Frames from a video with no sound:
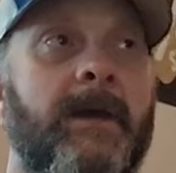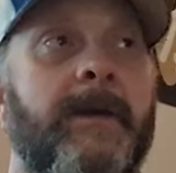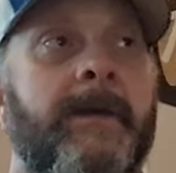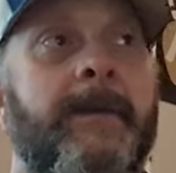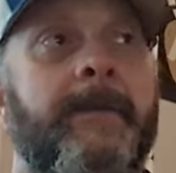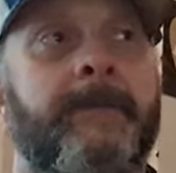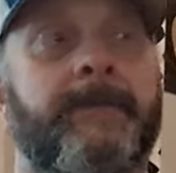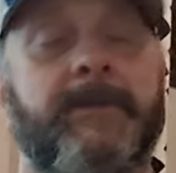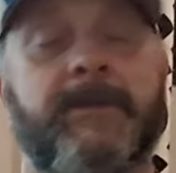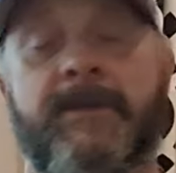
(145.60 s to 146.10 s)

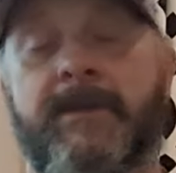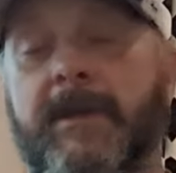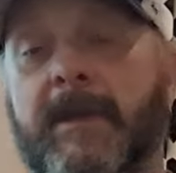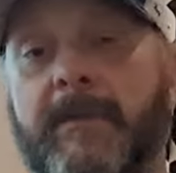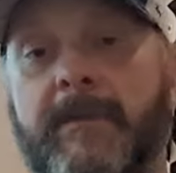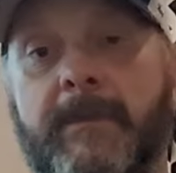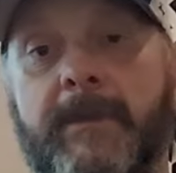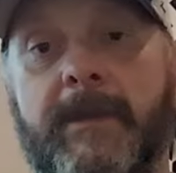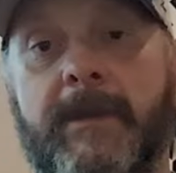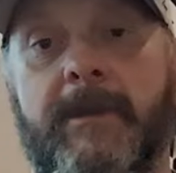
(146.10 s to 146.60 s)
Um, just
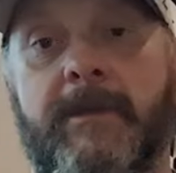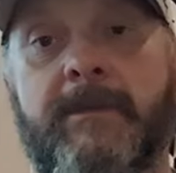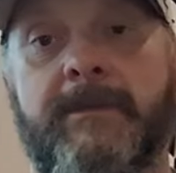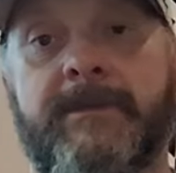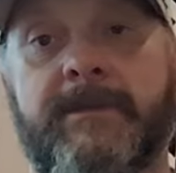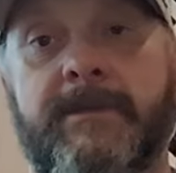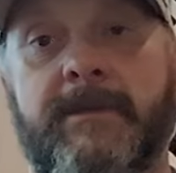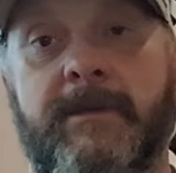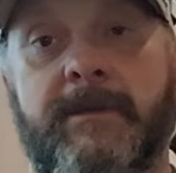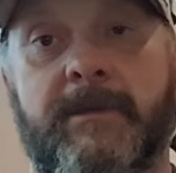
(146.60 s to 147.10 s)
like everybody
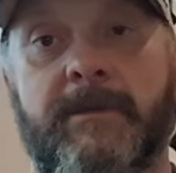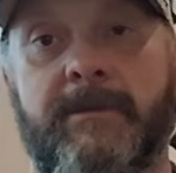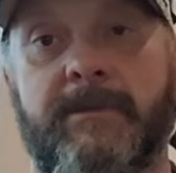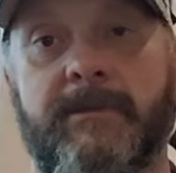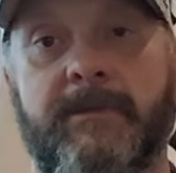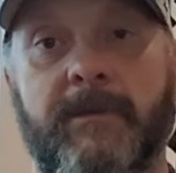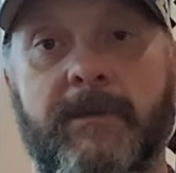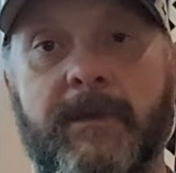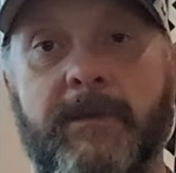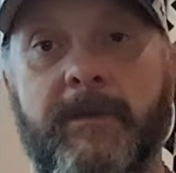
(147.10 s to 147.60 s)
else.
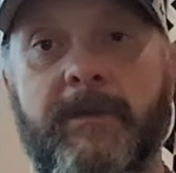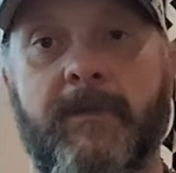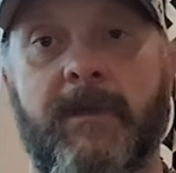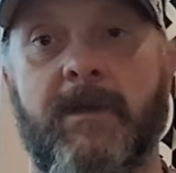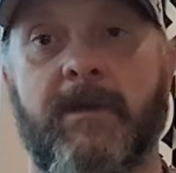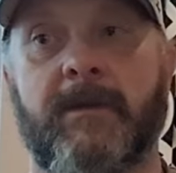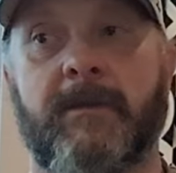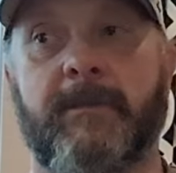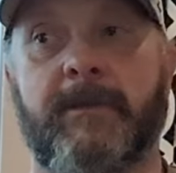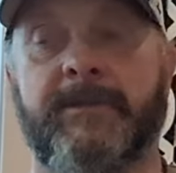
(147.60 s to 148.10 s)
Don't get me
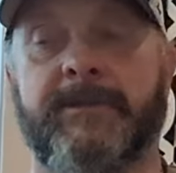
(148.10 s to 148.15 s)
wrong.